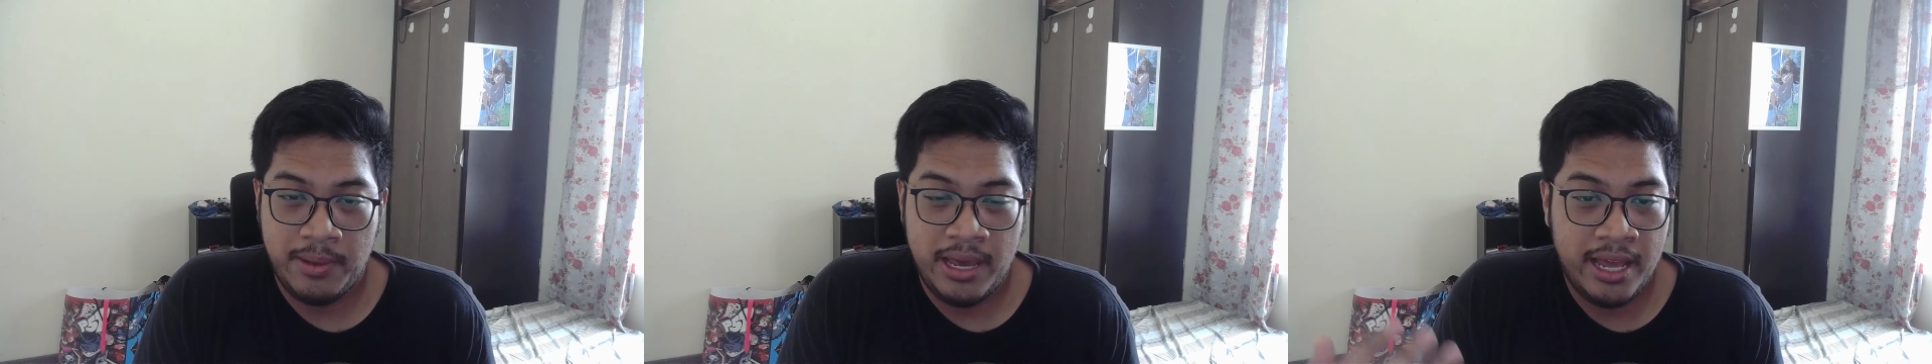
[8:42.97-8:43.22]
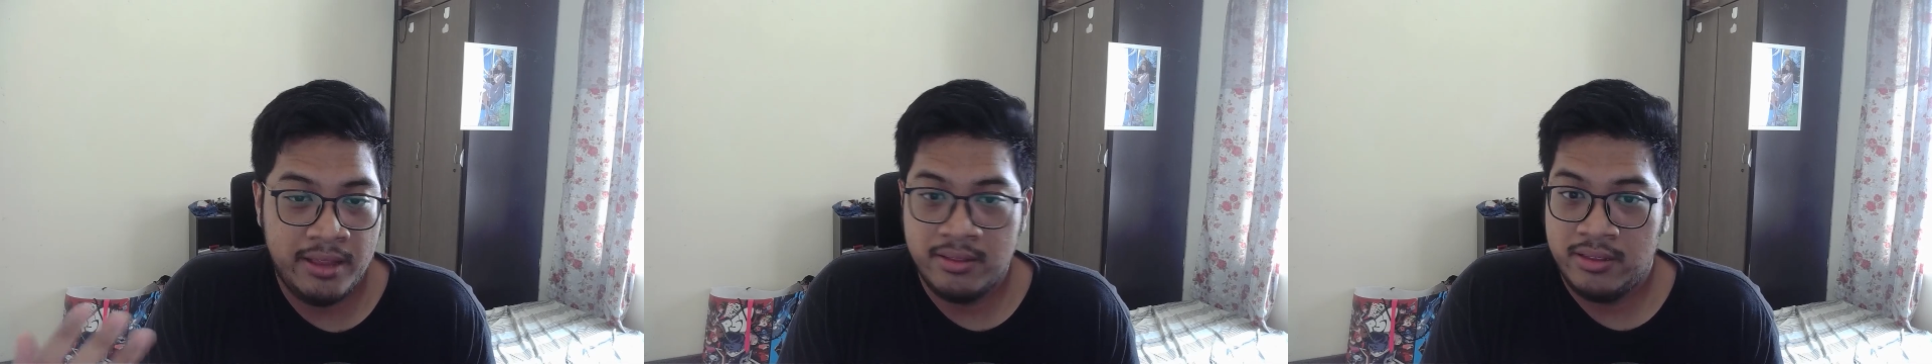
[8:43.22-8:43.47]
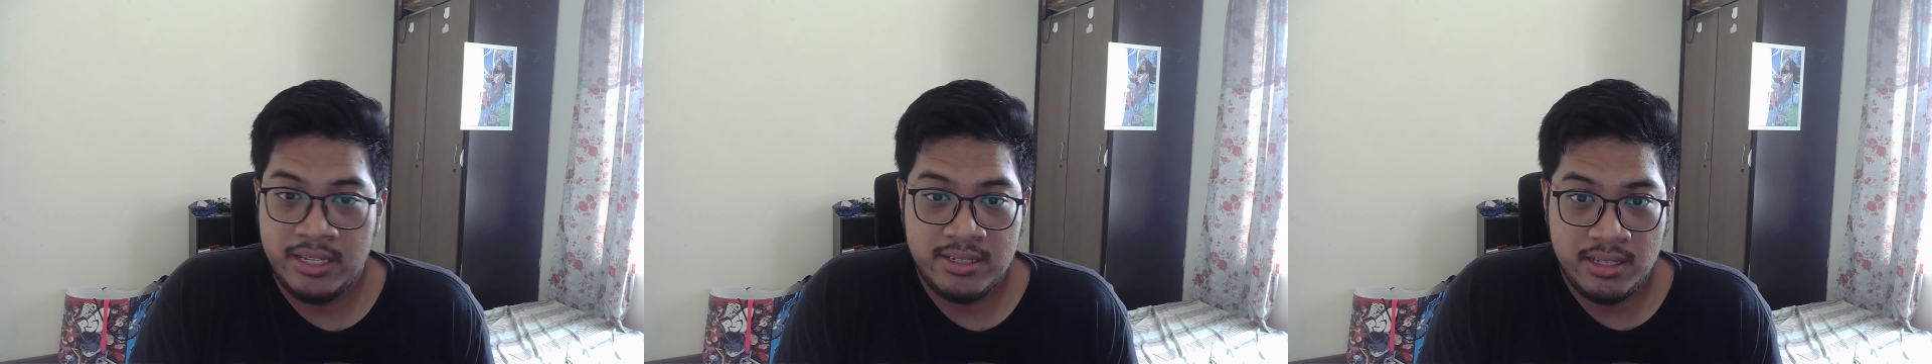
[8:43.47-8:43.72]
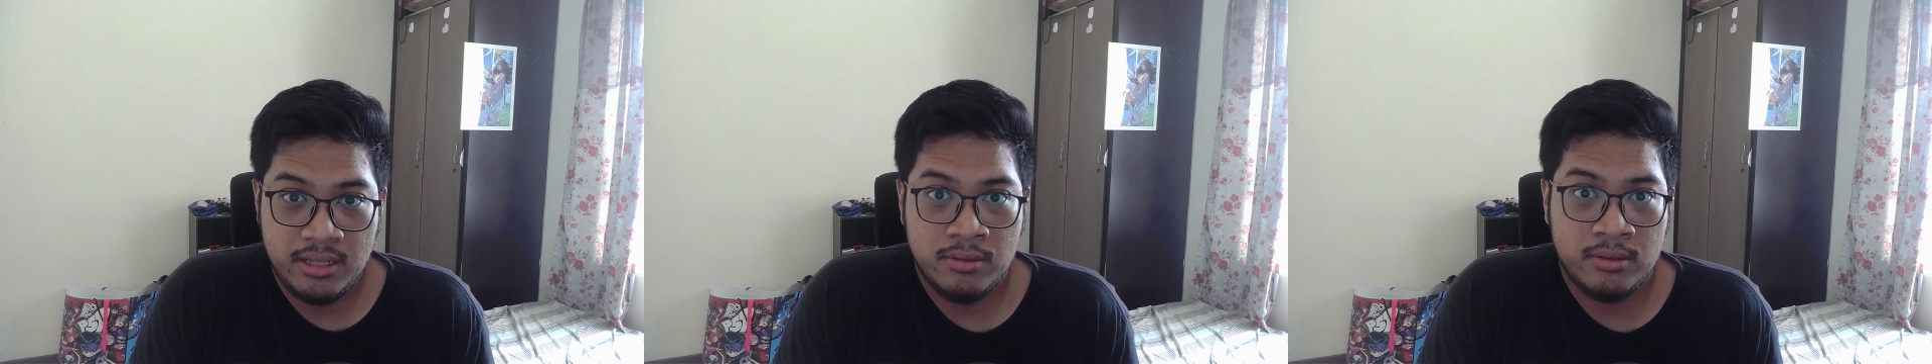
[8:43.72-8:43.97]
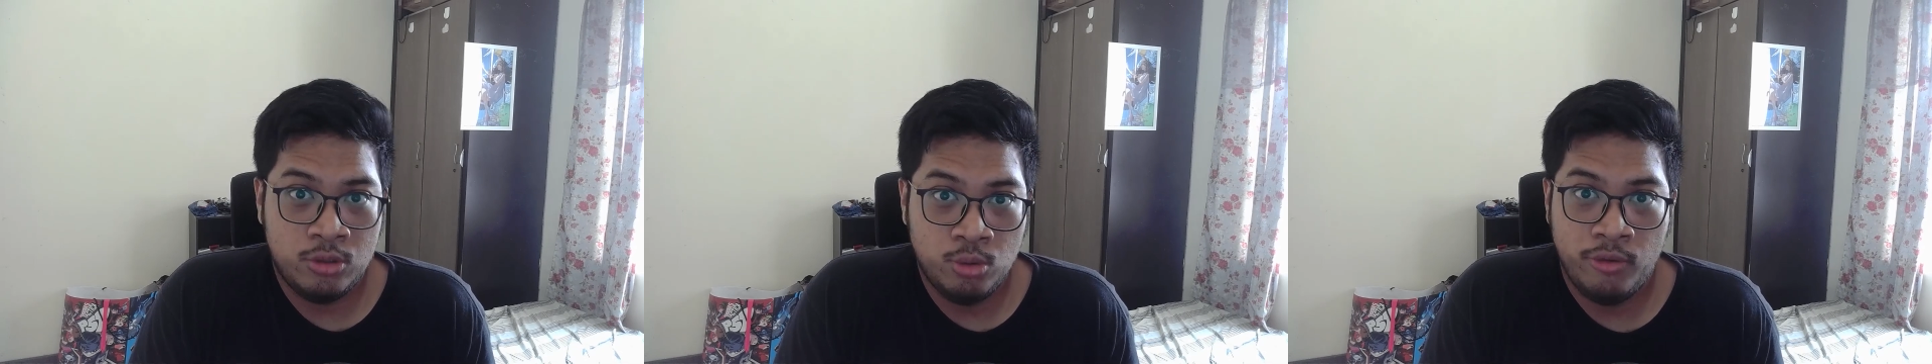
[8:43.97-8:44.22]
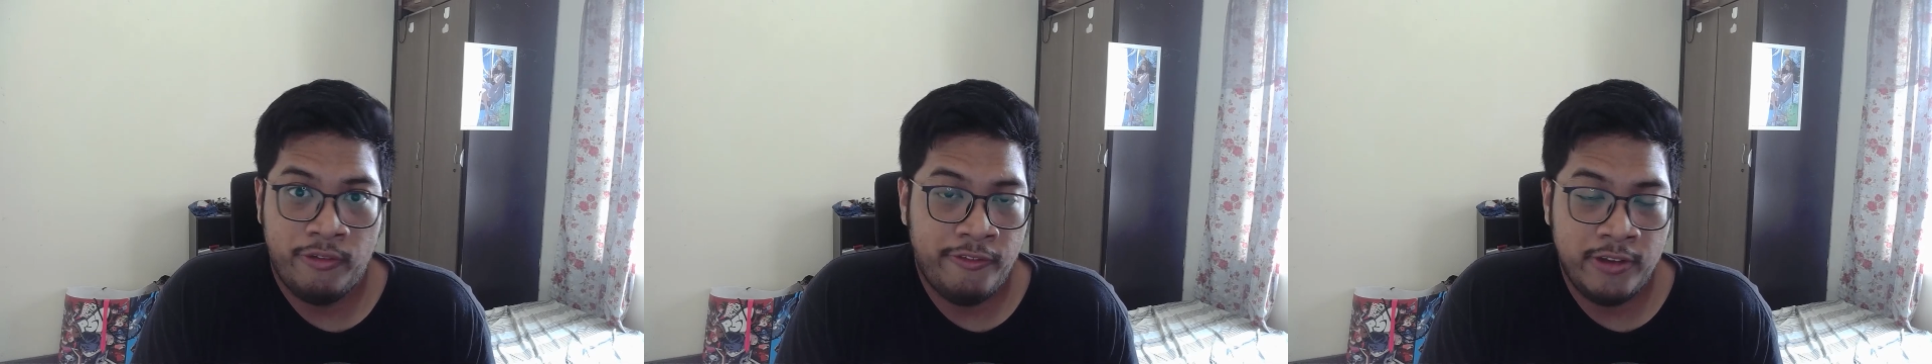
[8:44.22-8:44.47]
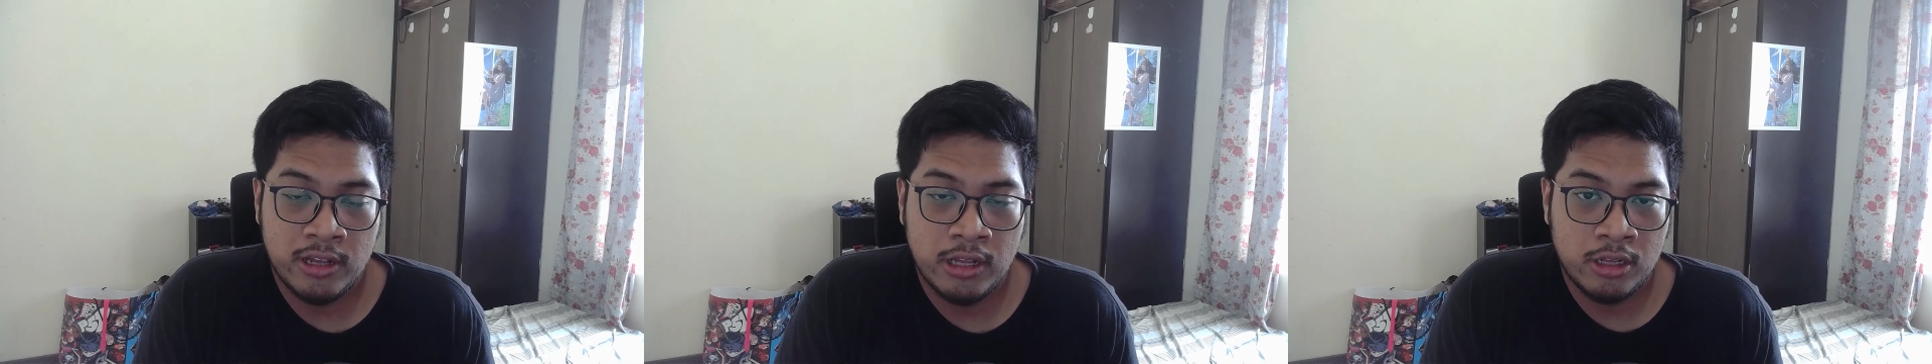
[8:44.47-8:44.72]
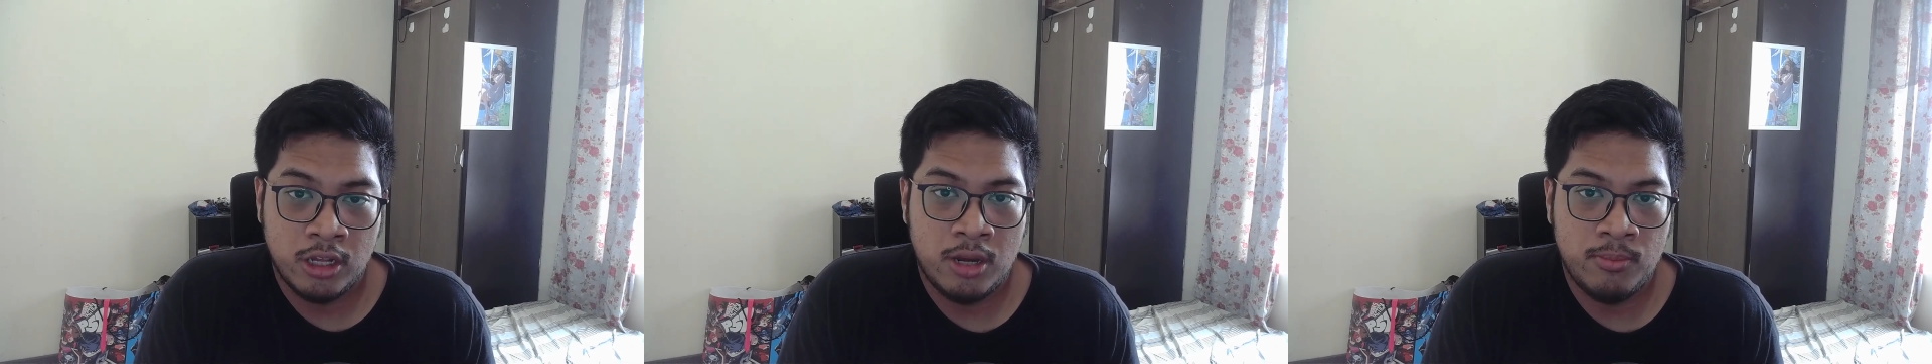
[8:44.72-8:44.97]
and they still do feel a
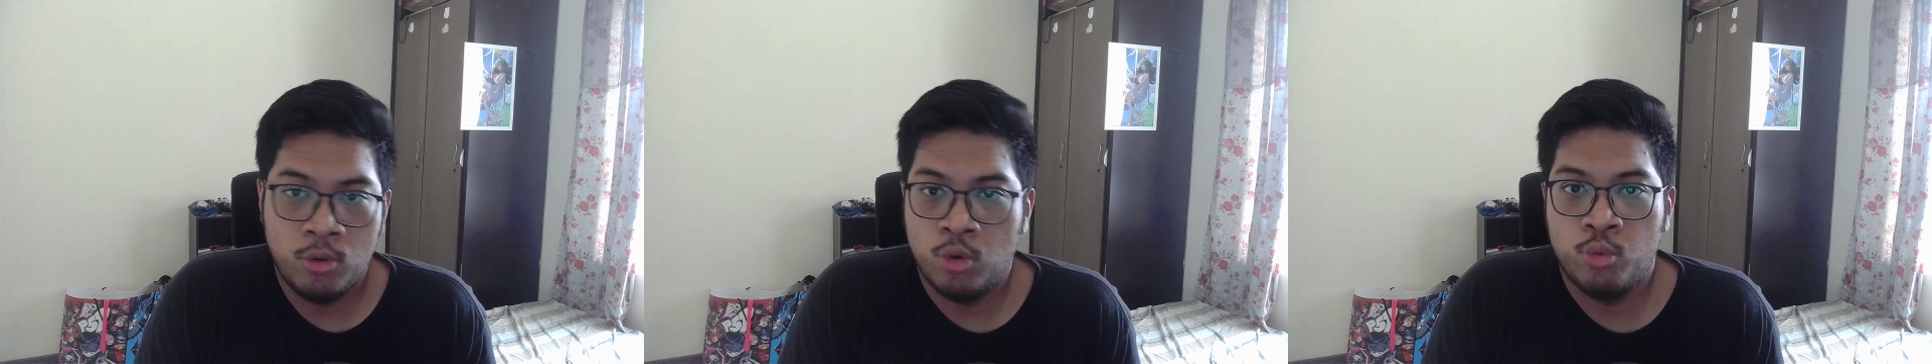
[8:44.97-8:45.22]
lot more